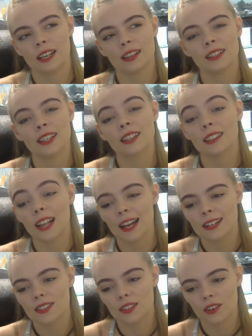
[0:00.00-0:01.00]

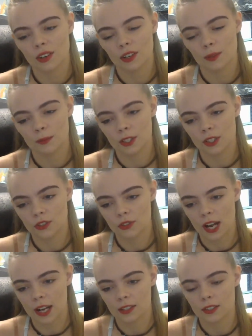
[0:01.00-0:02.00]
neglect on bearded
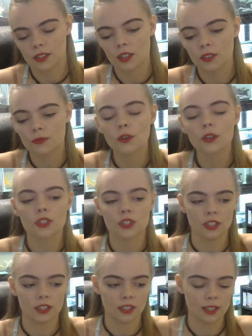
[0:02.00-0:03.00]
dragons,
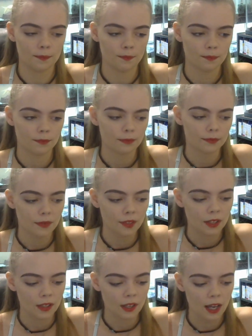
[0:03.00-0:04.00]
unfortunately.
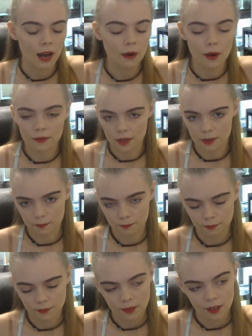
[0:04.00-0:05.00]
However,
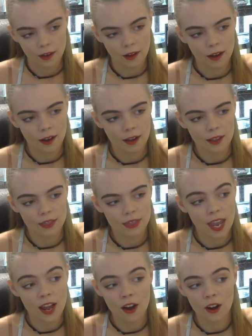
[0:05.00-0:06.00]

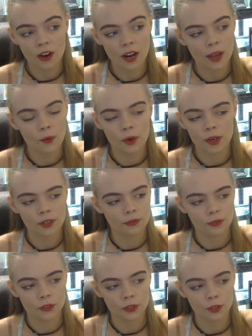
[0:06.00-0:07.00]
they are a
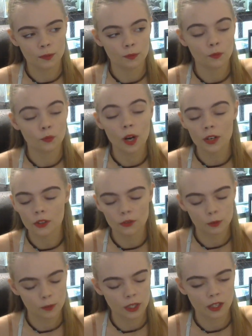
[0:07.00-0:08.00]
wonderful,
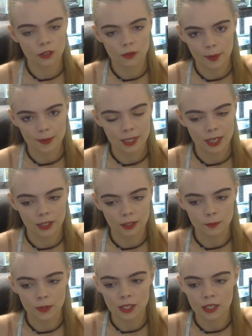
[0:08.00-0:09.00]
wonderful beginner
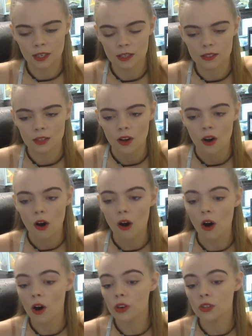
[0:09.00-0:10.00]
reptile because
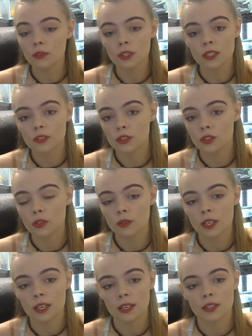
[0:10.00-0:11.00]
all you need to do
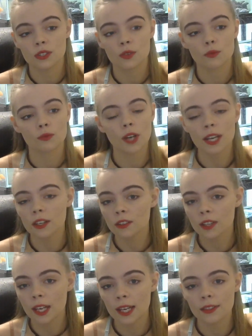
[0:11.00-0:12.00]
is
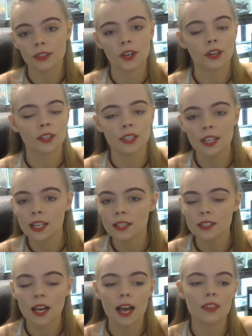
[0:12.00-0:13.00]
regulate their
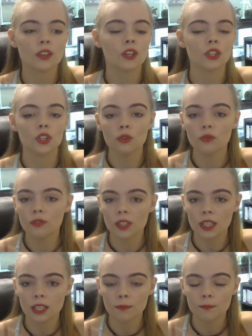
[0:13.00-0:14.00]
heat and their UV,